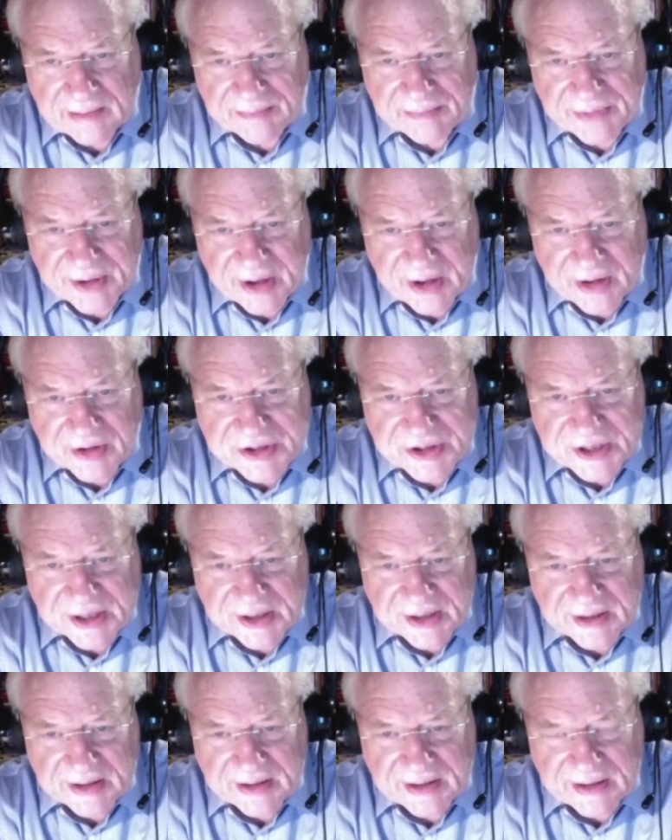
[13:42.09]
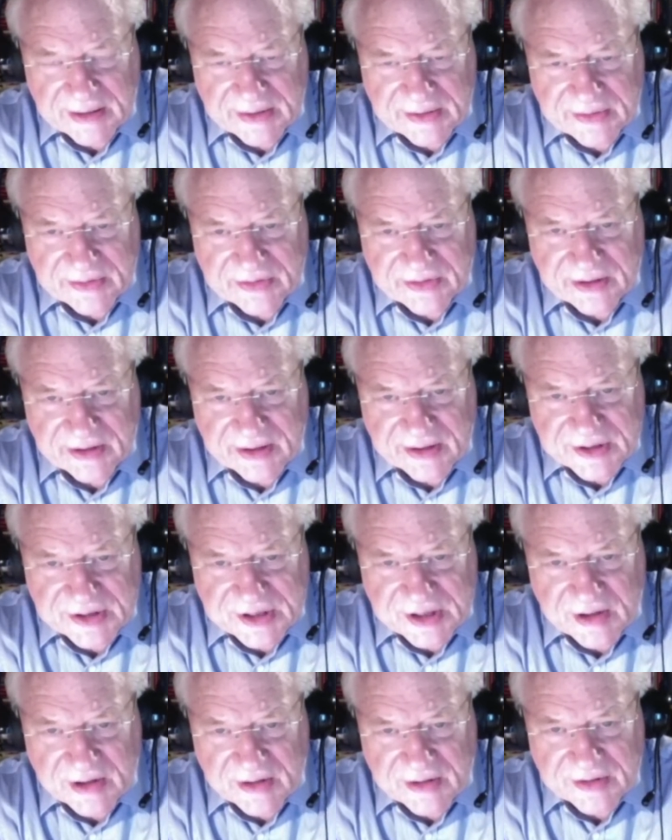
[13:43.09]
Prigozhin is in
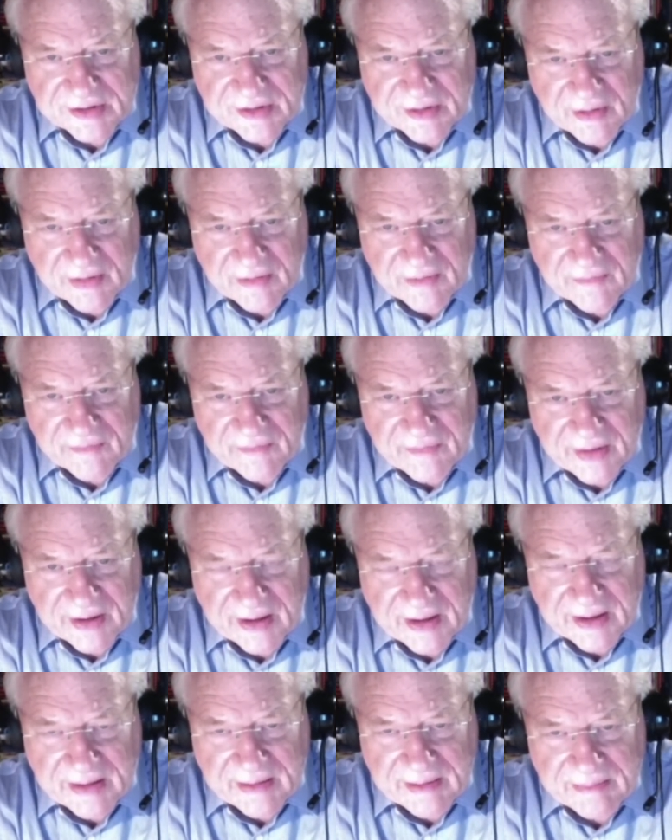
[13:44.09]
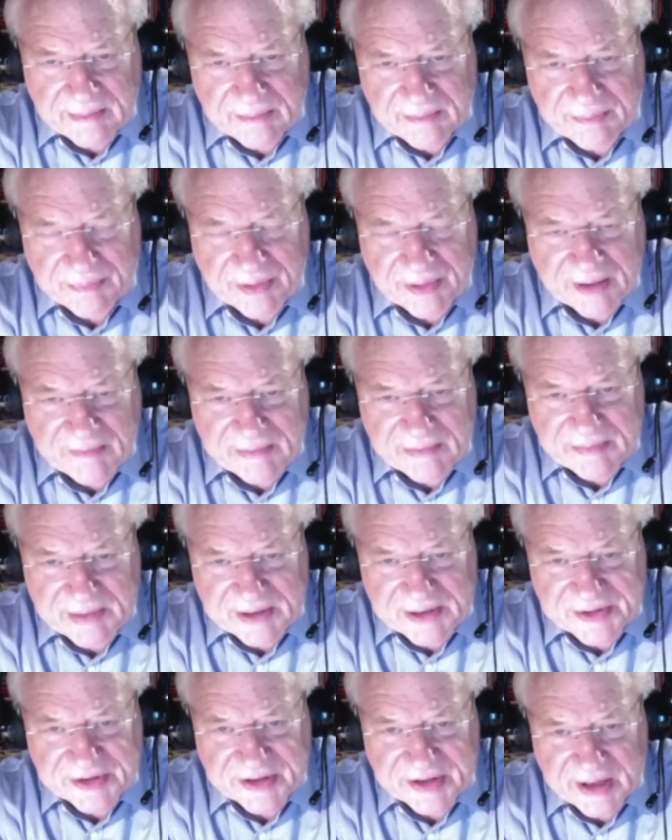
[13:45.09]
charge of a private
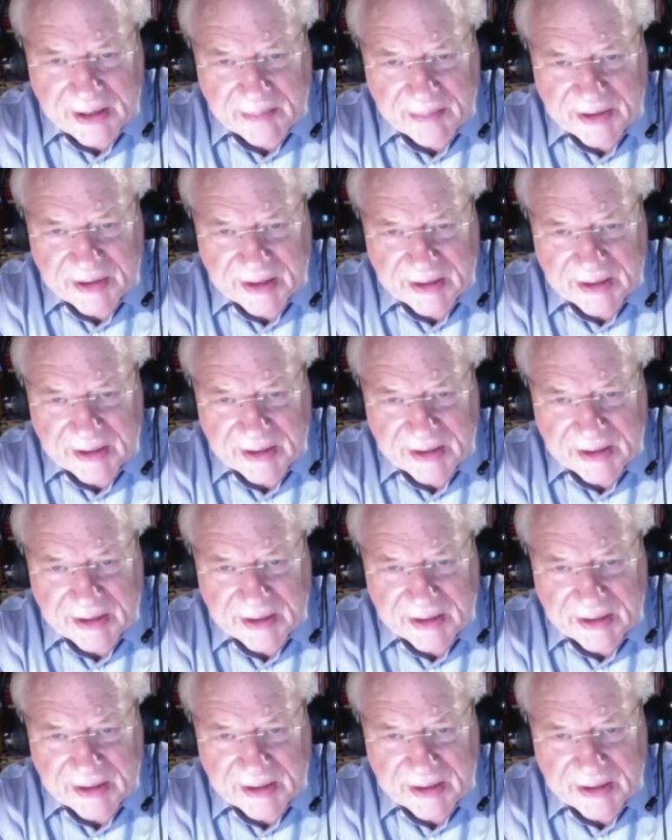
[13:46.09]
military company,